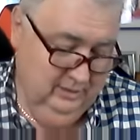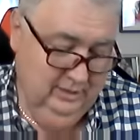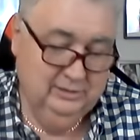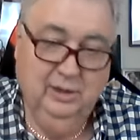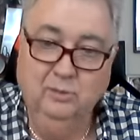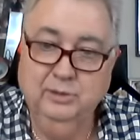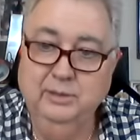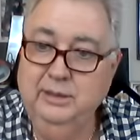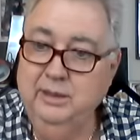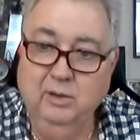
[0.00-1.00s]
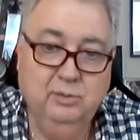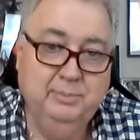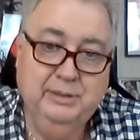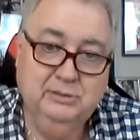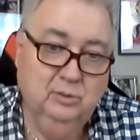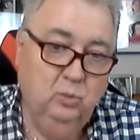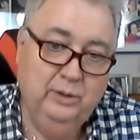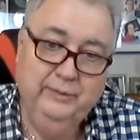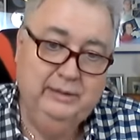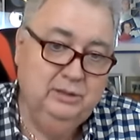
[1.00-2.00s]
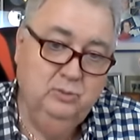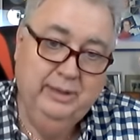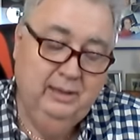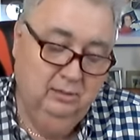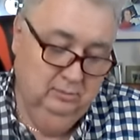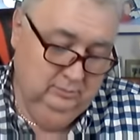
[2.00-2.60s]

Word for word: it's all it all depends on what they do now.